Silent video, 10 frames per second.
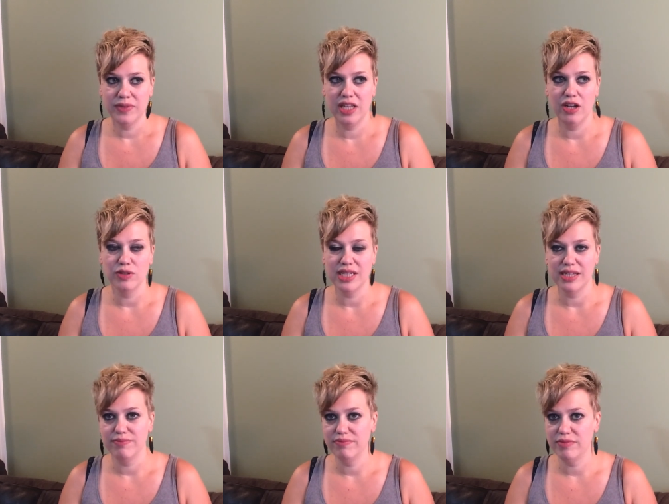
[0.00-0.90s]
you know,
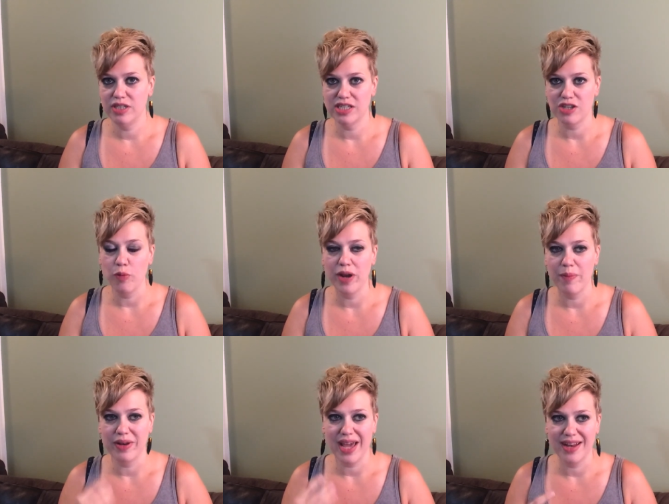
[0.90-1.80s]
to just open
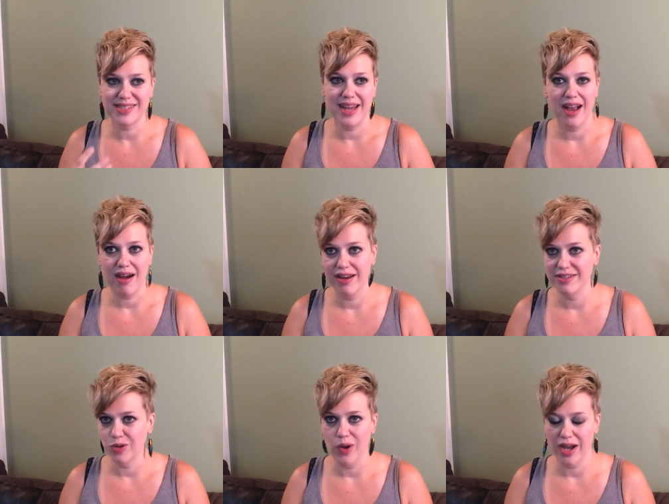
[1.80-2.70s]
up and kind of snack on
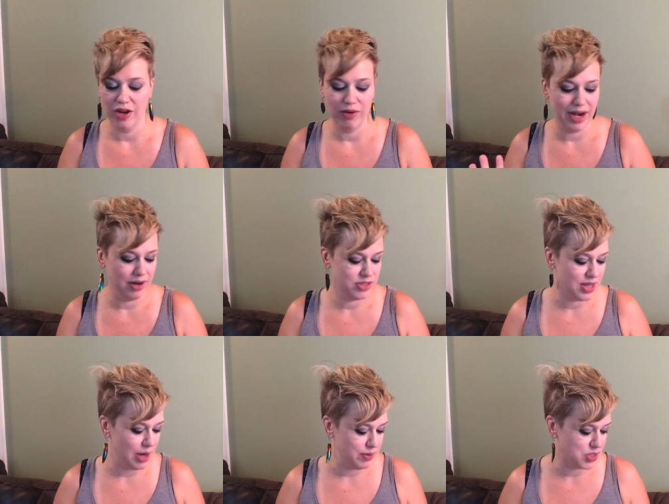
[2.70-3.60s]
as you're walking around.
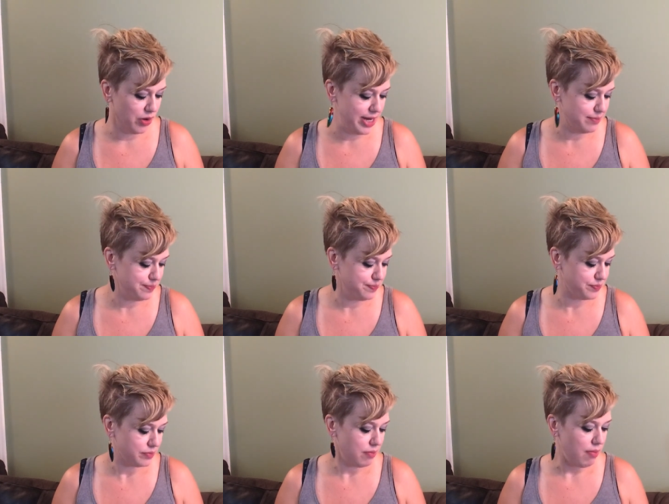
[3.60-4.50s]
So that was great.
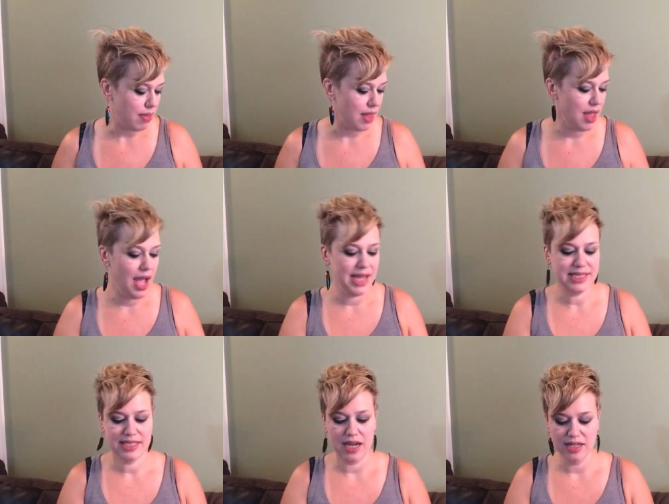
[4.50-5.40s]
I
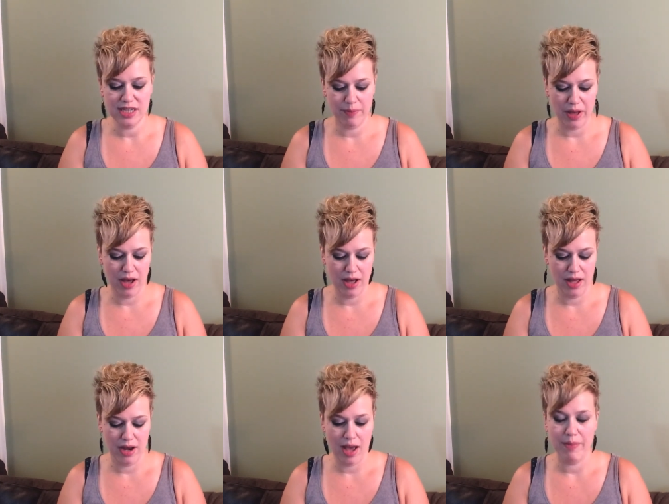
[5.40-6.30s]
stocked up
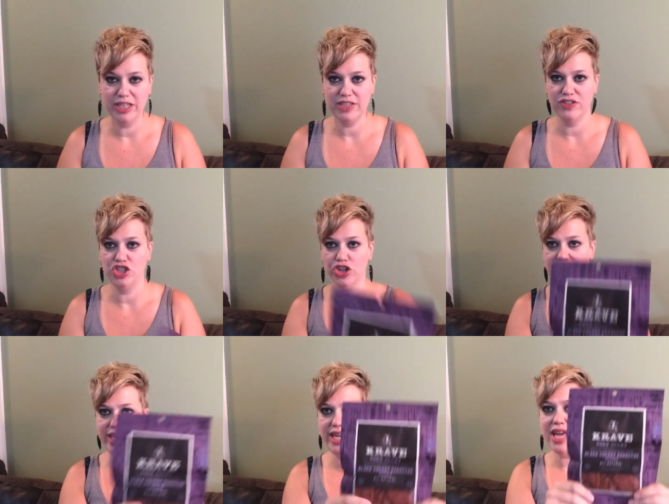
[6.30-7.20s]
on a bunch of
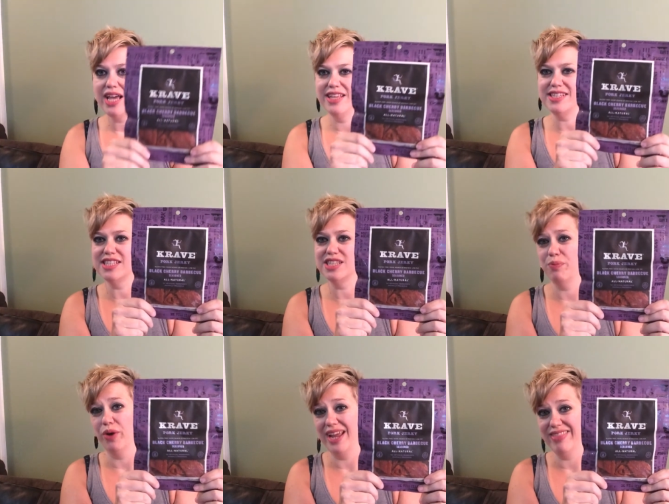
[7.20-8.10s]
jerky. This is the
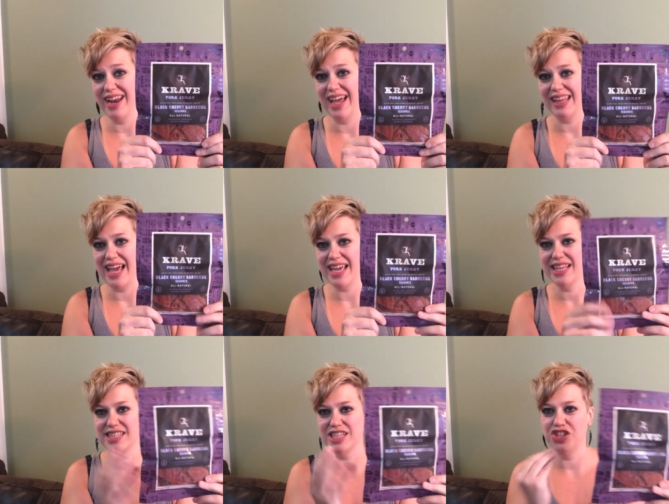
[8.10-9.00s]
brand that I like
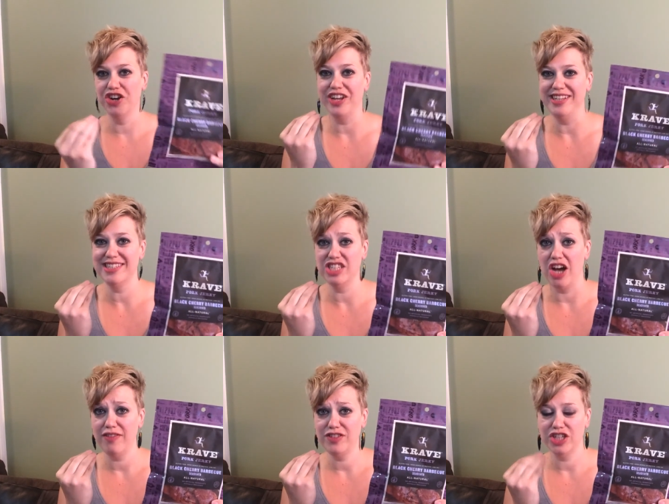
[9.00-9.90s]
because the jerky's
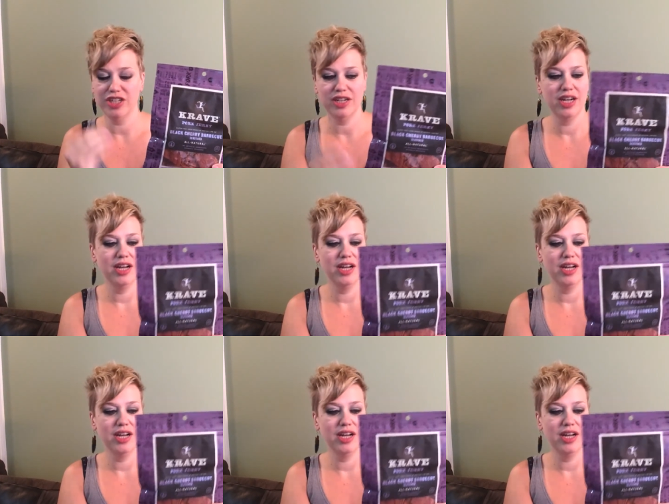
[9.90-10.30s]
softer.